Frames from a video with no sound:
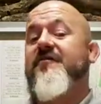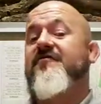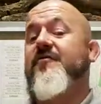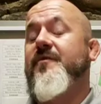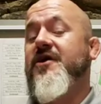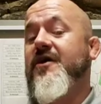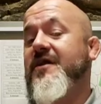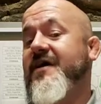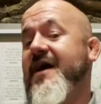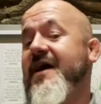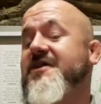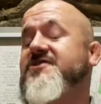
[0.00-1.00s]
from an
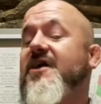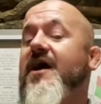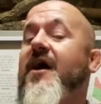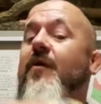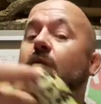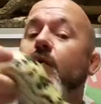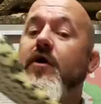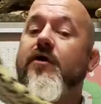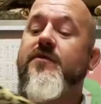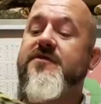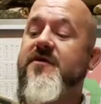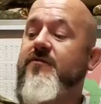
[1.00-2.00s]
early age and
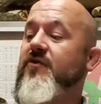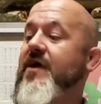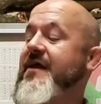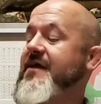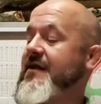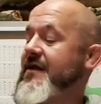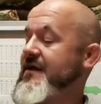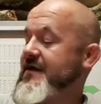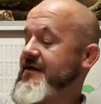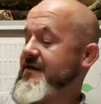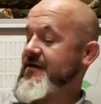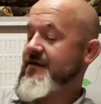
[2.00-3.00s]
work with them regularly.